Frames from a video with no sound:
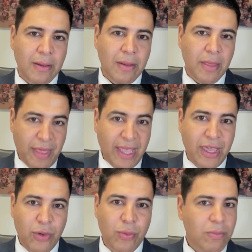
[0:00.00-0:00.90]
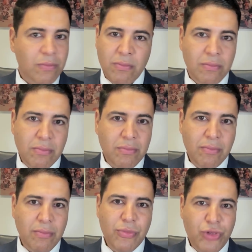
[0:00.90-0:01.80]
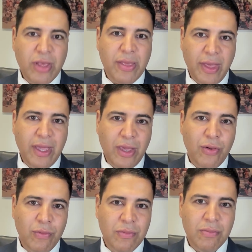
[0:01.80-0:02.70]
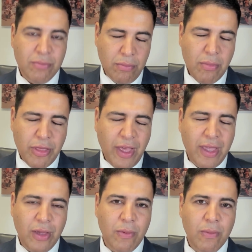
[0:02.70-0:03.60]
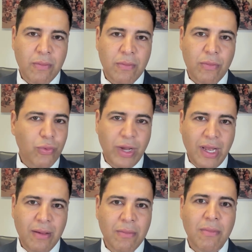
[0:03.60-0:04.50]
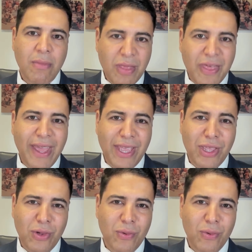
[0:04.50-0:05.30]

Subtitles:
Thank you. Just thank you. Thank you. Really. Thank you.